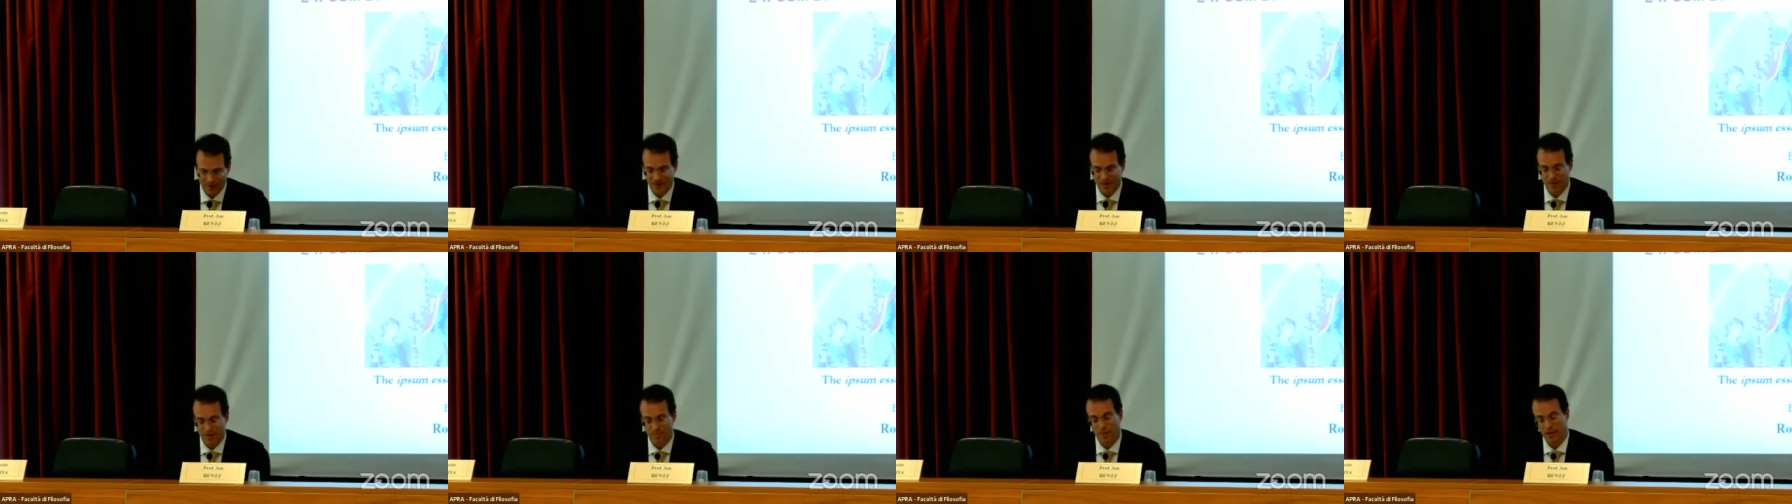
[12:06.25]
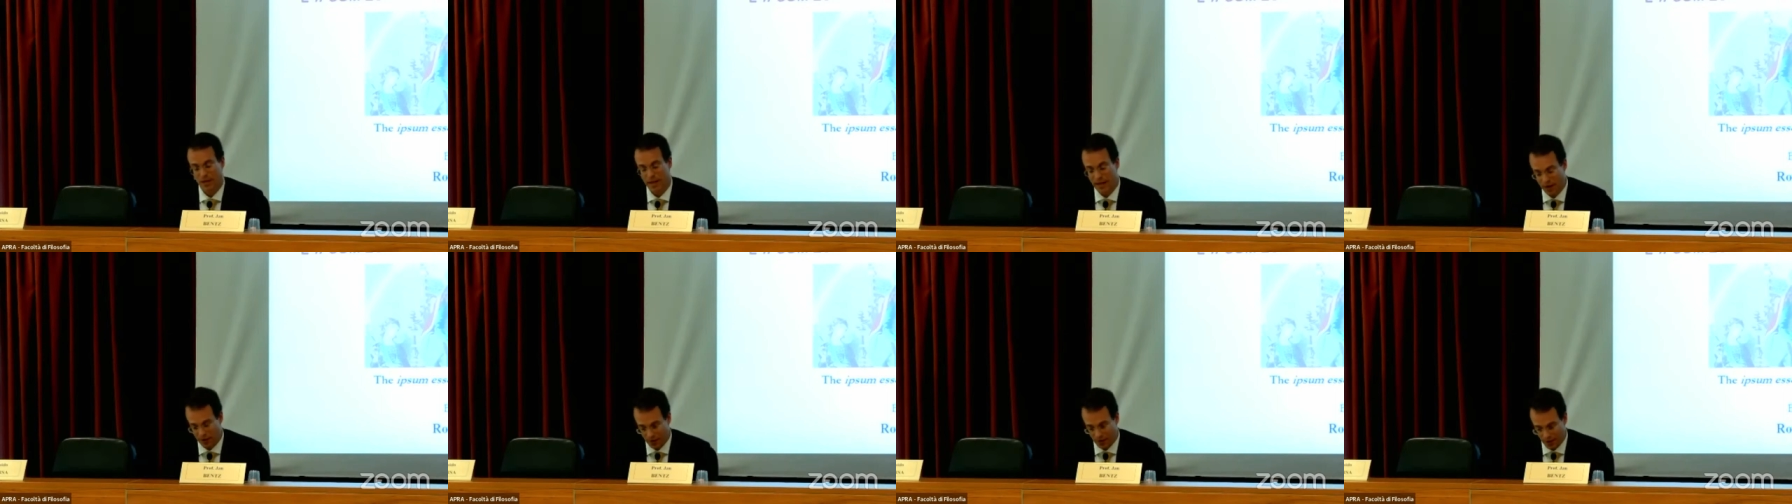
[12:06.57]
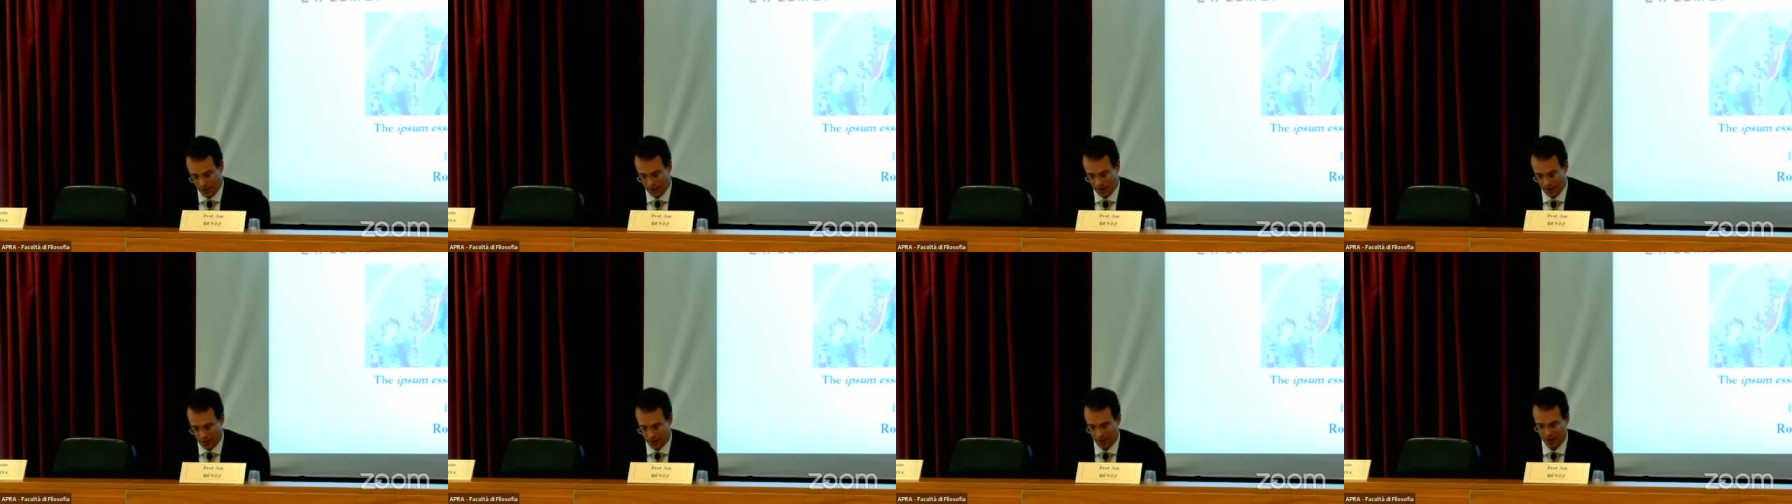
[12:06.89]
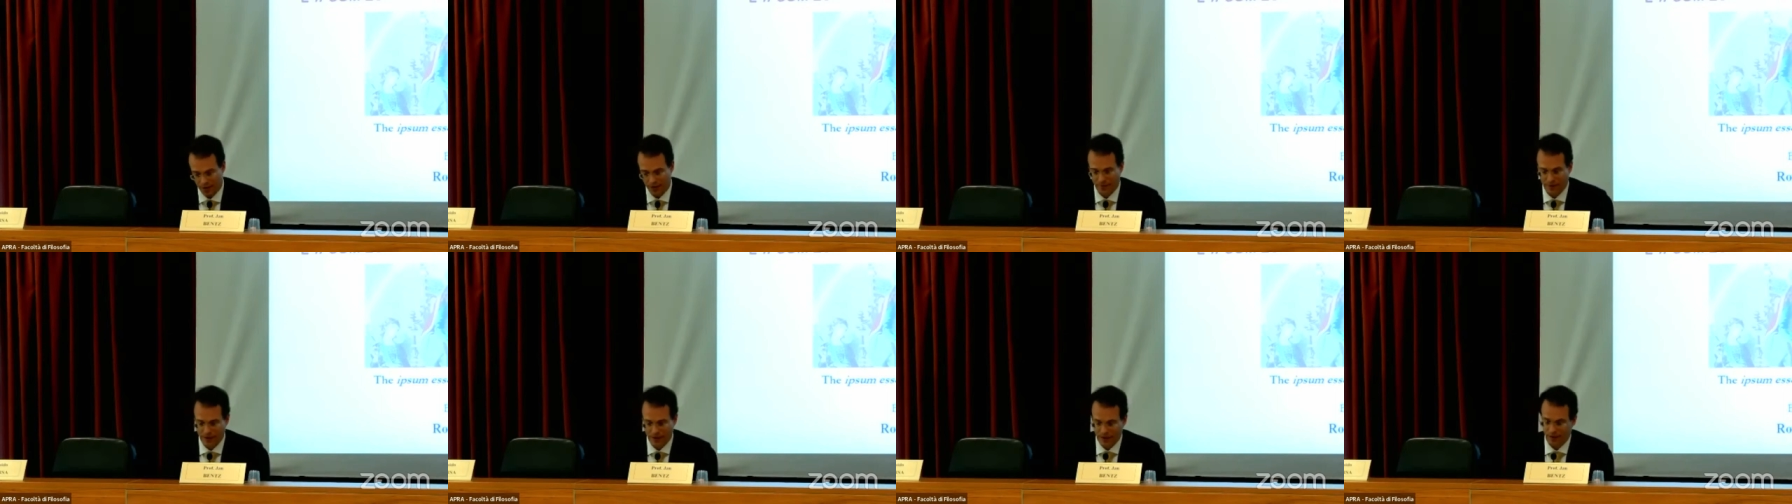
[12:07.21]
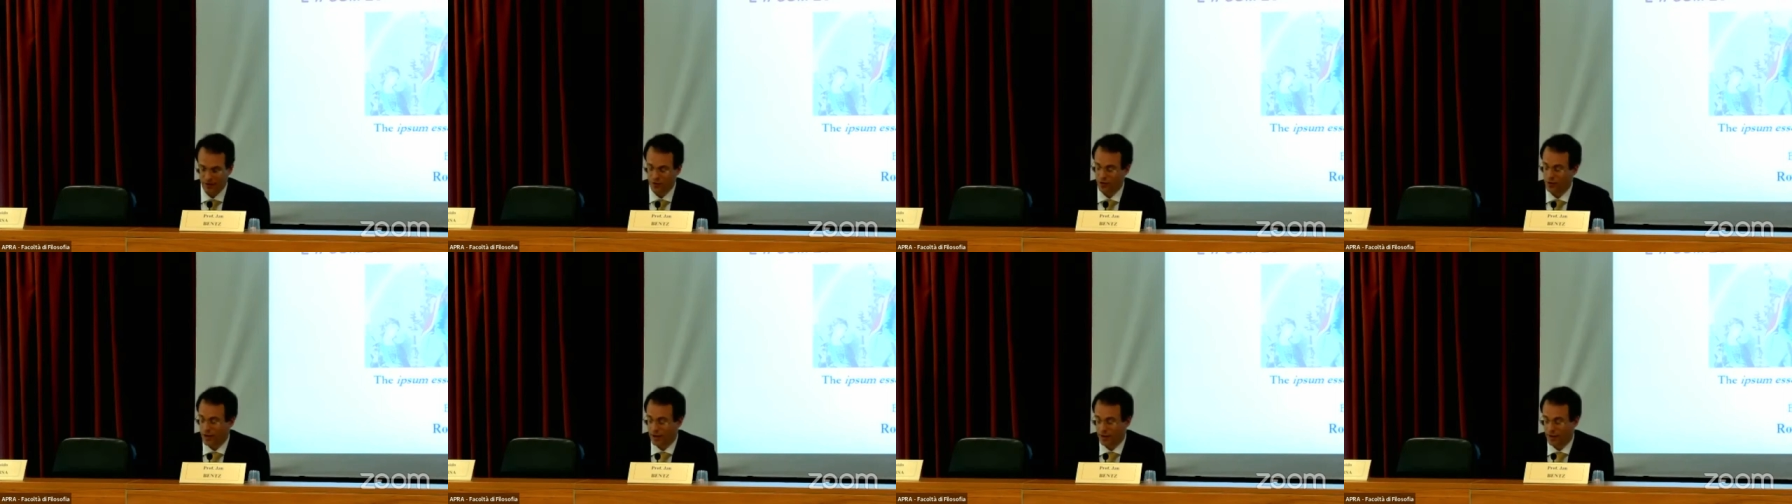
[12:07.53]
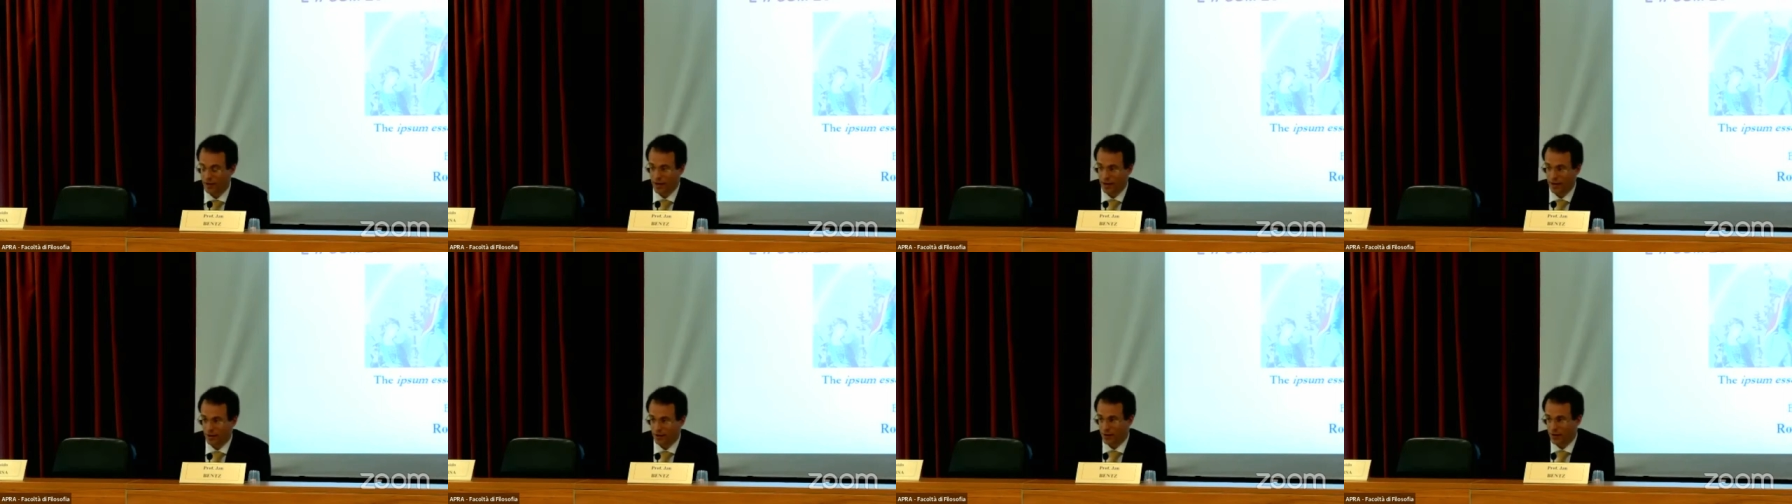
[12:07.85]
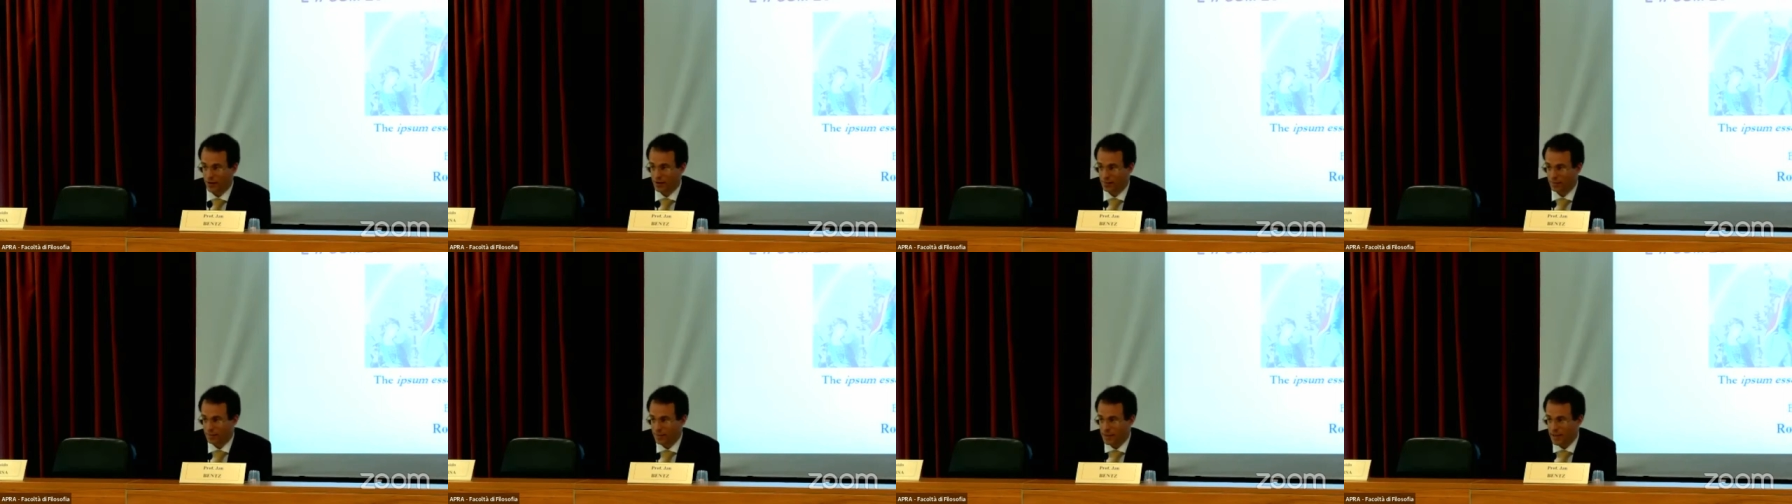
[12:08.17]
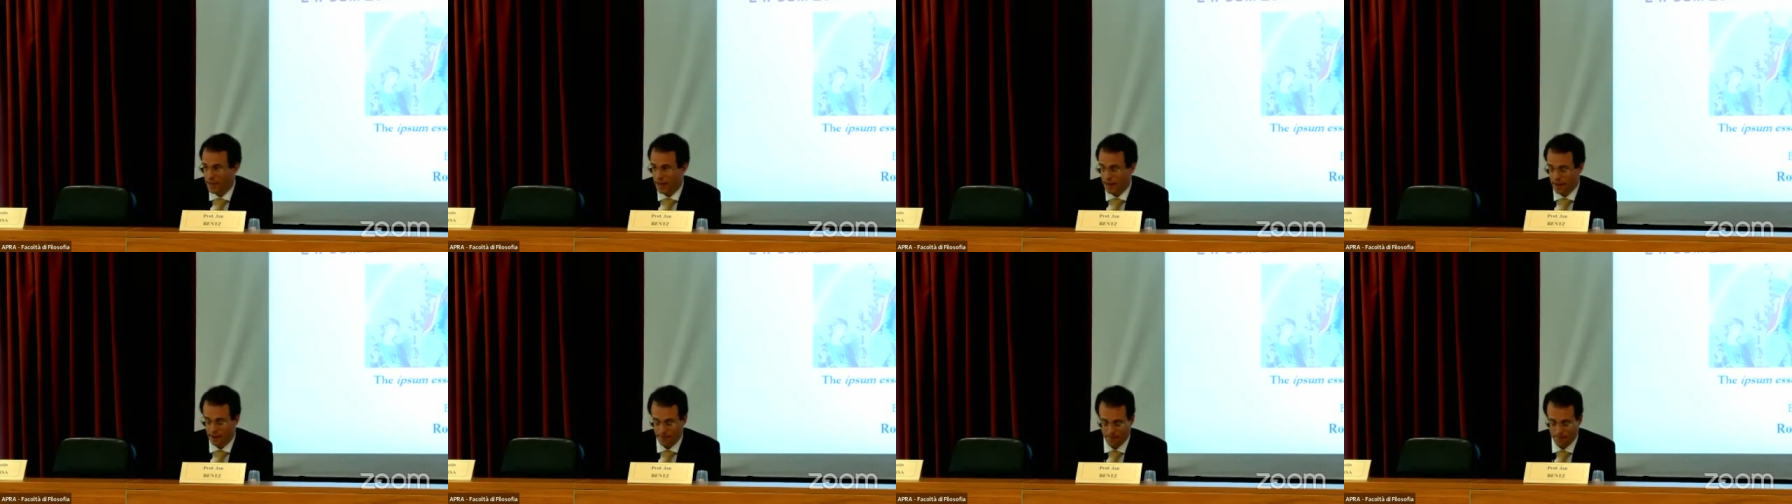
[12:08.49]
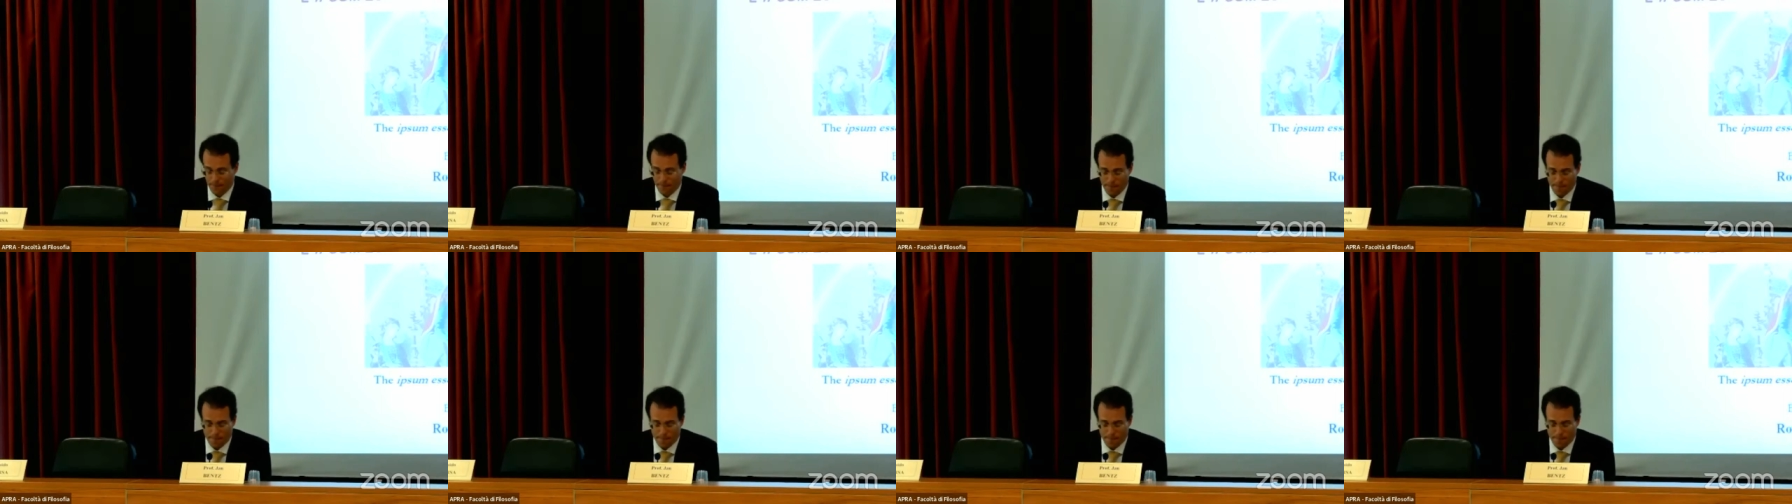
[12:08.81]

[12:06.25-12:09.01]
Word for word: the similarity of uncreated and created being?